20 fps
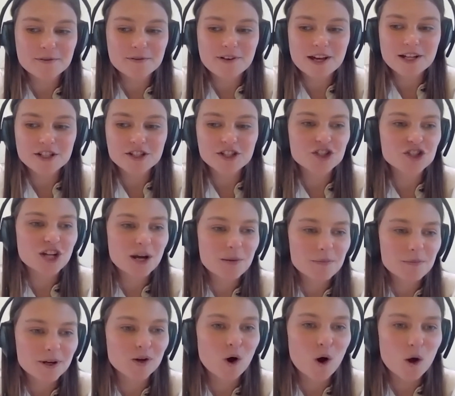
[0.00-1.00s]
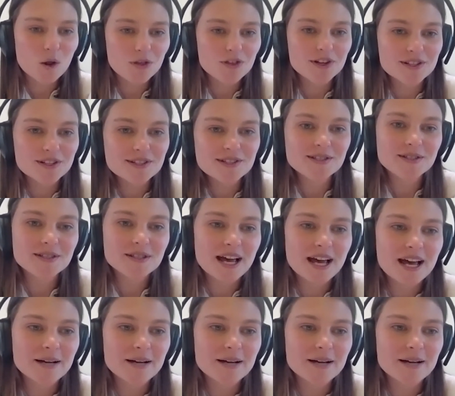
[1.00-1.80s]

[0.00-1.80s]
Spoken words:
of actually just jumping on this